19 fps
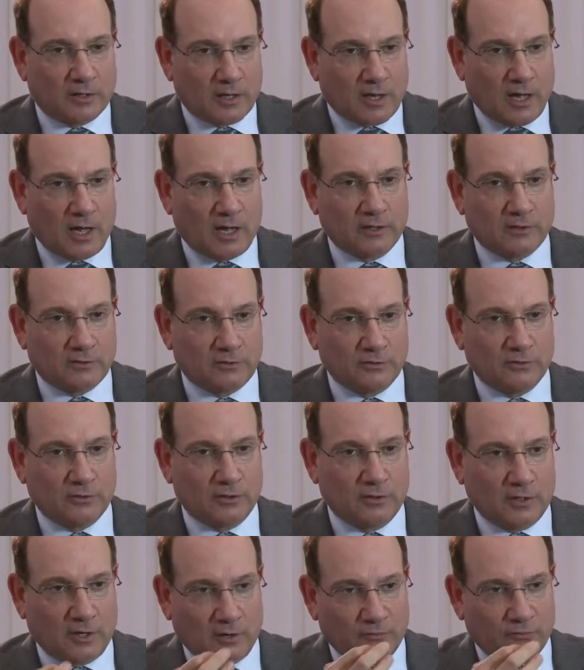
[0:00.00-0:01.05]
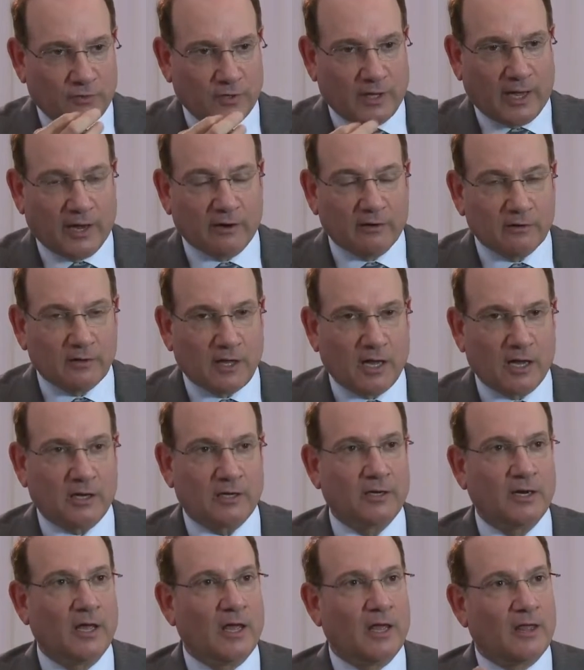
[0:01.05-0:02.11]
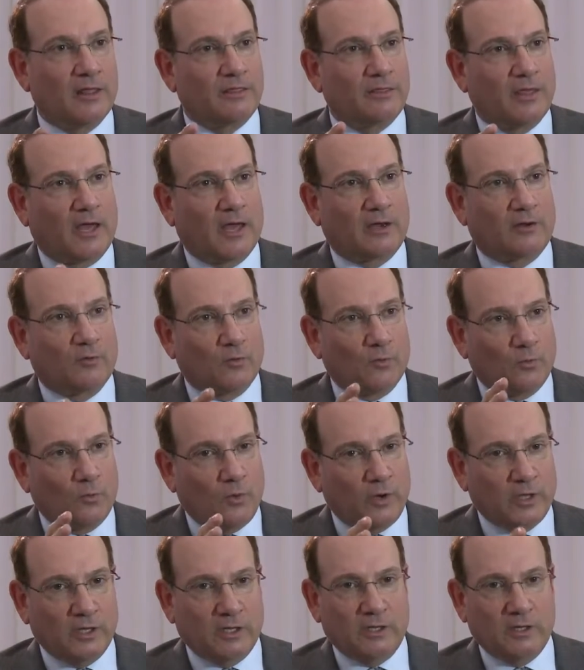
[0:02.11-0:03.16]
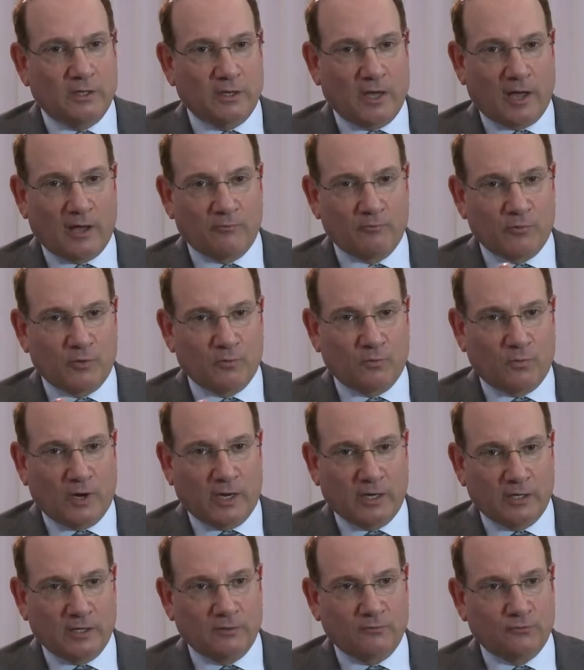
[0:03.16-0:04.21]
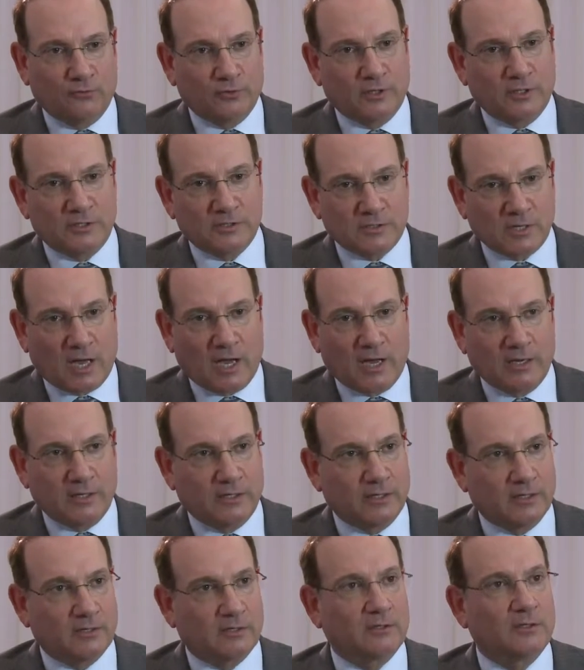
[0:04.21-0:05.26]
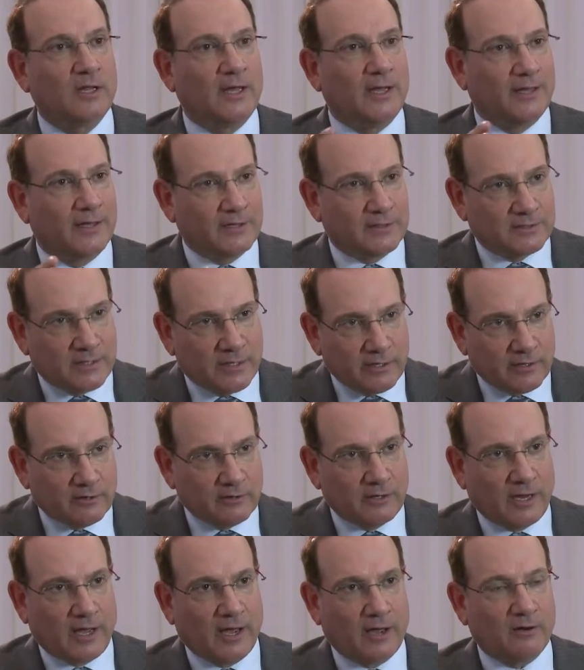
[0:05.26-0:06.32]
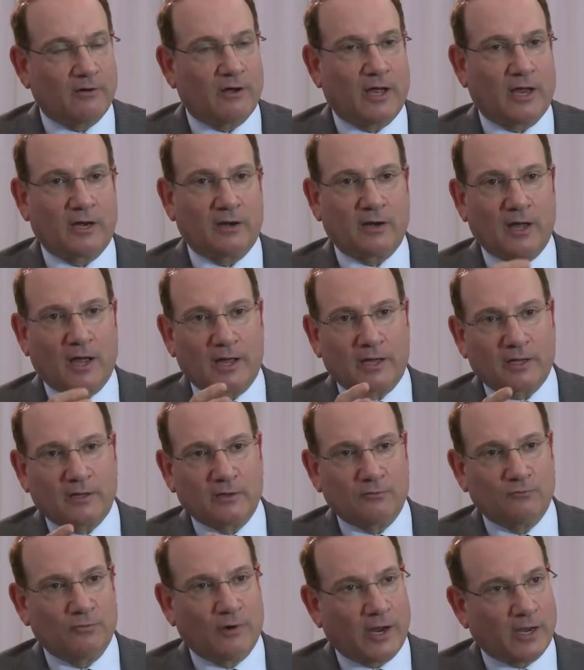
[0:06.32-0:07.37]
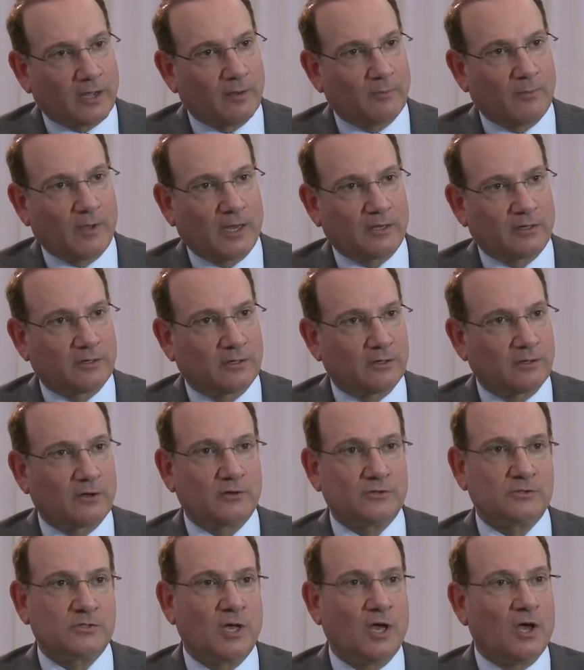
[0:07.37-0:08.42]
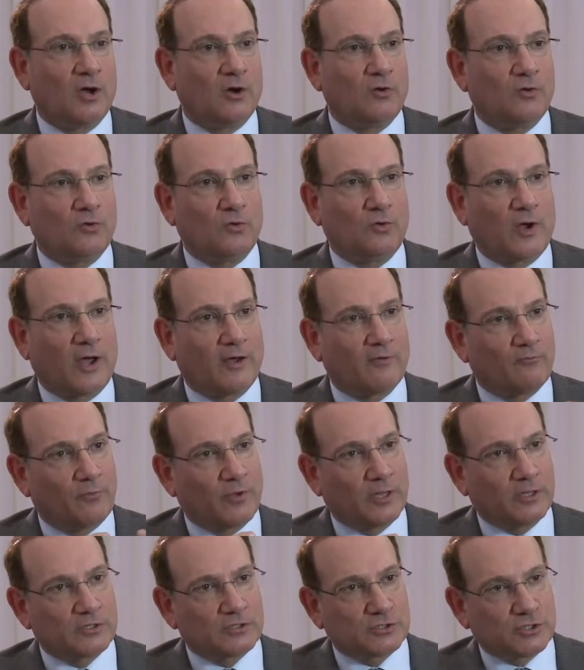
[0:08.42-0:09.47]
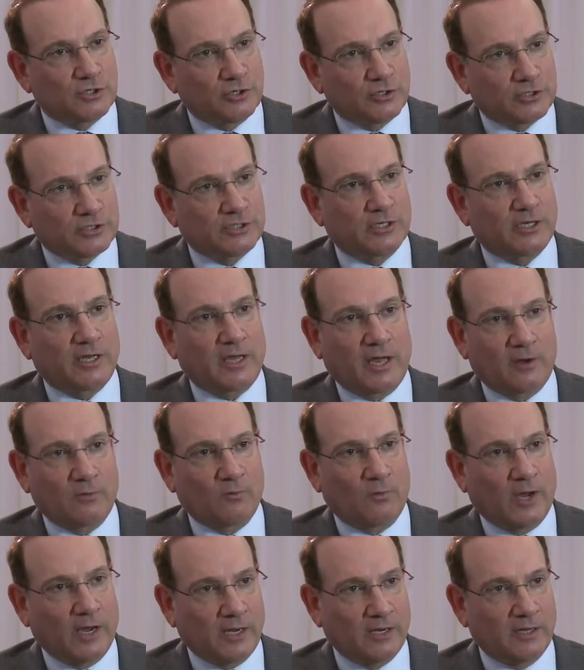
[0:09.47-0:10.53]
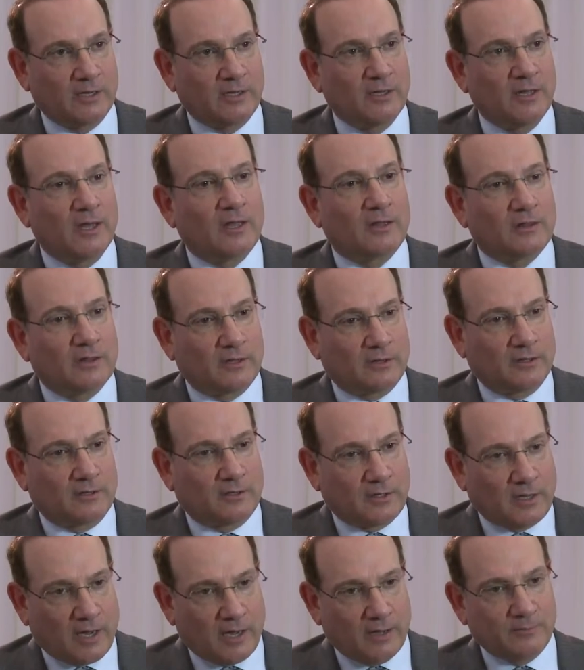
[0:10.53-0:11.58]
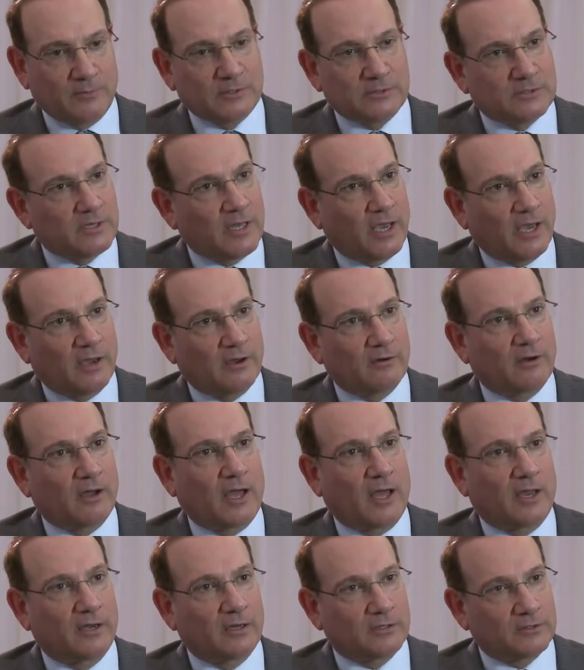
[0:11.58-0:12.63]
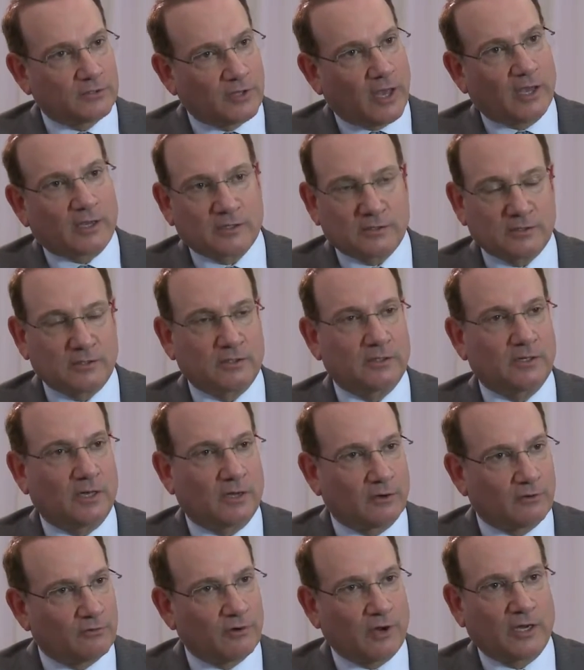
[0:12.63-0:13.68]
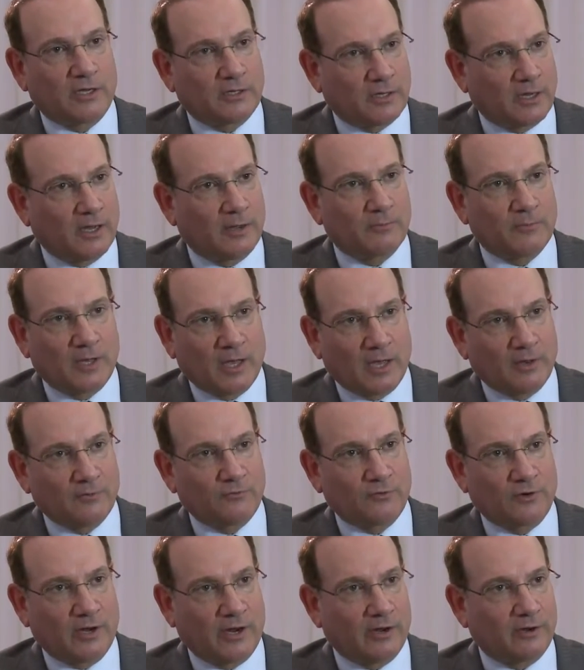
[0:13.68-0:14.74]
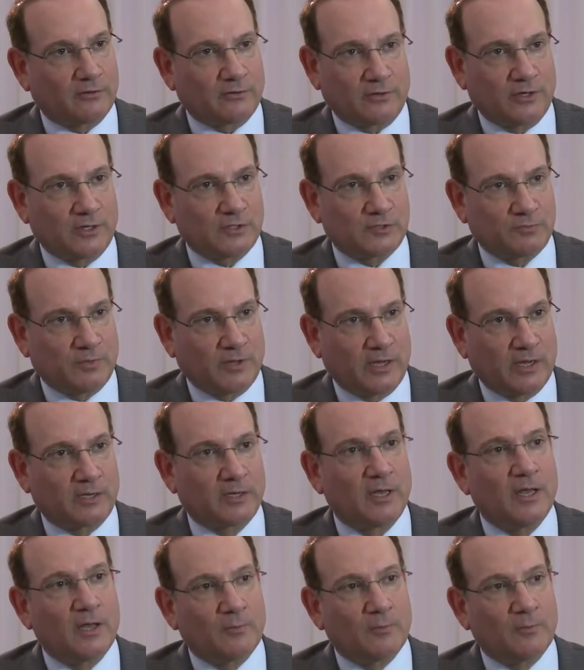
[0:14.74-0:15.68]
contour of the hairline, that we have been waiting for this ideal. It's here now, and I could recommend to those who have been searching and waiting that the time is now, and it's actually a great time to have your hair transplant